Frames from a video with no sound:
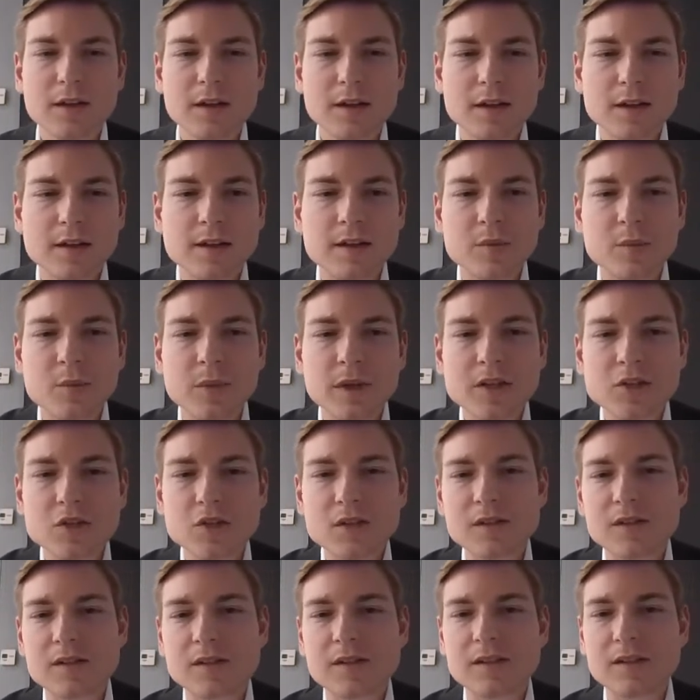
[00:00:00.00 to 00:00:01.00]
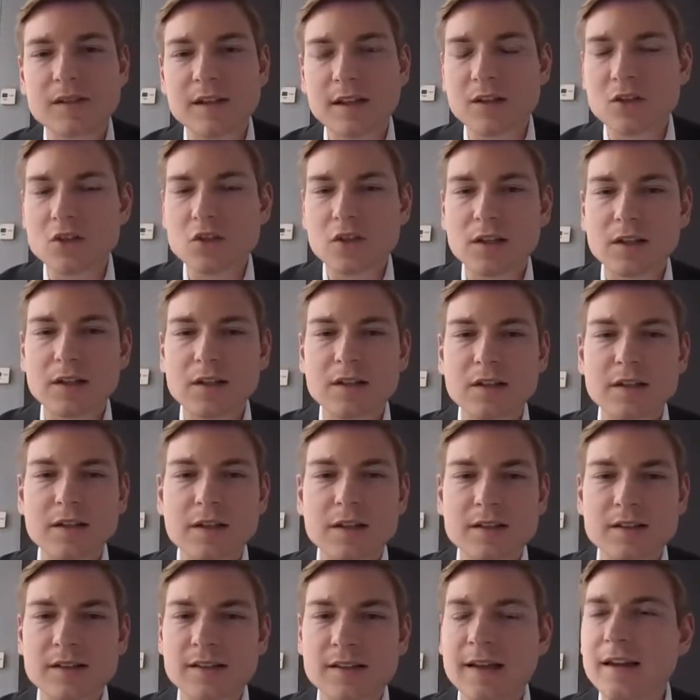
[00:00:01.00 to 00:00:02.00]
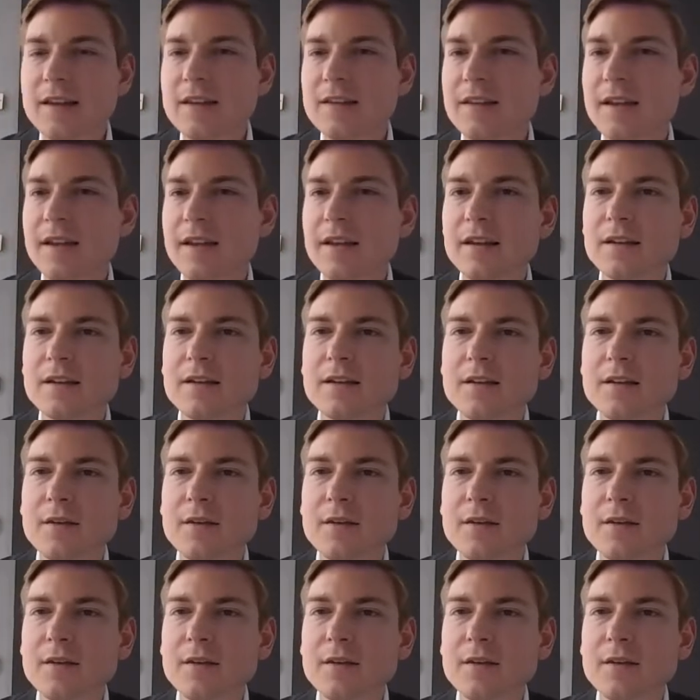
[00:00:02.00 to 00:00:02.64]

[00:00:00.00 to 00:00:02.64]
And the pitch is essentially a slide deck